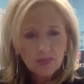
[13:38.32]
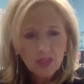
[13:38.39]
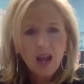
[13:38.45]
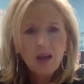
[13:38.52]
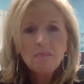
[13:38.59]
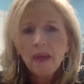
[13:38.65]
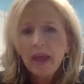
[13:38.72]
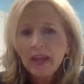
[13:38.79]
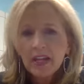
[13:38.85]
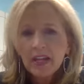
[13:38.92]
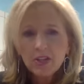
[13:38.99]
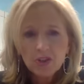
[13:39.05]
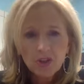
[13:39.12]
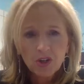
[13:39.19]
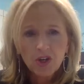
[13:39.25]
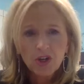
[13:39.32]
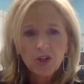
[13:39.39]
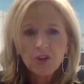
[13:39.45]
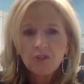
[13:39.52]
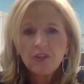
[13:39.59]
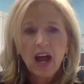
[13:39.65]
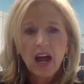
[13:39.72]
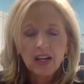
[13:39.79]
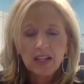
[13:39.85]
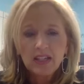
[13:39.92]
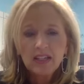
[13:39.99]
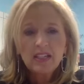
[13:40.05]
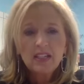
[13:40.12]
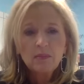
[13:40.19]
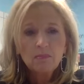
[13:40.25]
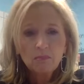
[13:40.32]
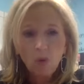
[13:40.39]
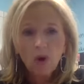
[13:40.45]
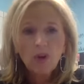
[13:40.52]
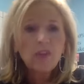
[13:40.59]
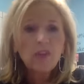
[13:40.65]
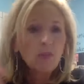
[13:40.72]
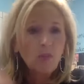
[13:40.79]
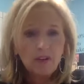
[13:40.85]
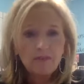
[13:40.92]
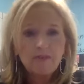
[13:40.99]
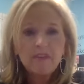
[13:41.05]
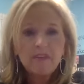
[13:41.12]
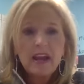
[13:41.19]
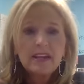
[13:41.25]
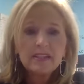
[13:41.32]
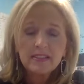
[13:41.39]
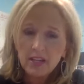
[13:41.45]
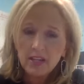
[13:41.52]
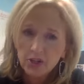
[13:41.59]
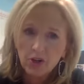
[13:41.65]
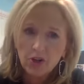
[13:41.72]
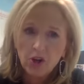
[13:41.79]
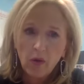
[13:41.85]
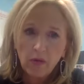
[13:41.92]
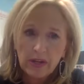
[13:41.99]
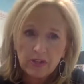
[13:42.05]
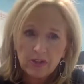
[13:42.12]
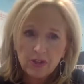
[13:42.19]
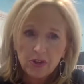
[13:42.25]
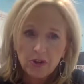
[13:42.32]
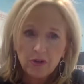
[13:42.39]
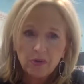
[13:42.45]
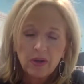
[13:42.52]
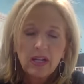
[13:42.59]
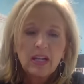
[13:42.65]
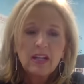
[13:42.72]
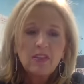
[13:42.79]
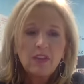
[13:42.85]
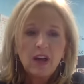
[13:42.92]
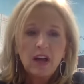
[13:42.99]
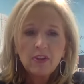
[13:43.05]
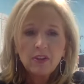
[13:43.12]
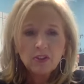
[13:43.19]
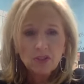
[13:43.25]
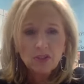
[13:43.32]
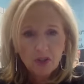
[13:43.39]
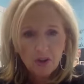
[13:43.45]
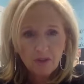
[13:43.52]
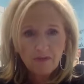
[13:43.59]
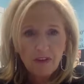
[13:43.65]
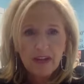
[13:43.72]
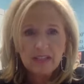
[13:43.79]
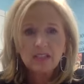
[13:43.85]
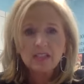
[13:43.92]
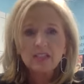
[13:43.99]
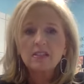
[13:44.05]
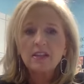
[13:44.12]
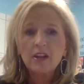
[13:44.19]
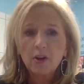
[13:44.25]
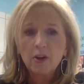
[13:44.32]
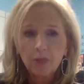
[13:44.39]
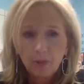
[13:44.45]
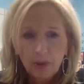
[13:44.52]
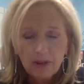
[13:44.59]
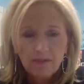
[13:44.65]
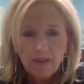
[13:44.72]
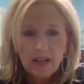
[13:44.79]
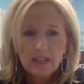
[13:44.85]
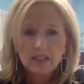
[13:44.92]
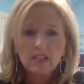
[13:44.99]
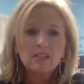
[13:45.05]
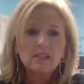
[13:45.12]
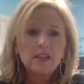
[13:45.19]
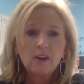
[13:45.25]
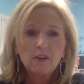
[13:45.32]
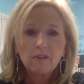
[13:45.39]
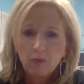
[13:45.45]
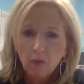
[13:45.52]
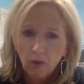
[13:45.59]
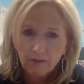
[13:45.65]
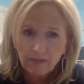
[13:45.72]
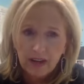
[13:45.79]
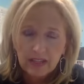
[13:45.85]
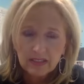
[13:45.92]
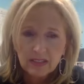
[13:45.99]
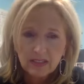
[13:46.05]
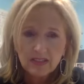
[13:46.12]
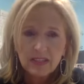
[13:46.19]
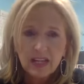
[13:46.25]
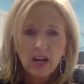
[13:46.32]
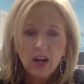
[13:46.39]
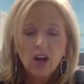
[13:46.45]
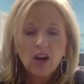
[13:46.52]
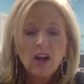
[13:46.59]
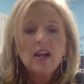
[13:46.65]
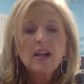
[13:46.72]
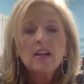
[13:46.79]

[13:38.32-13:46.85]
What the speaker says: at making sure you've got more than one face that you're going to, that there's 2 faces there, 3 faces there, 4 faces there.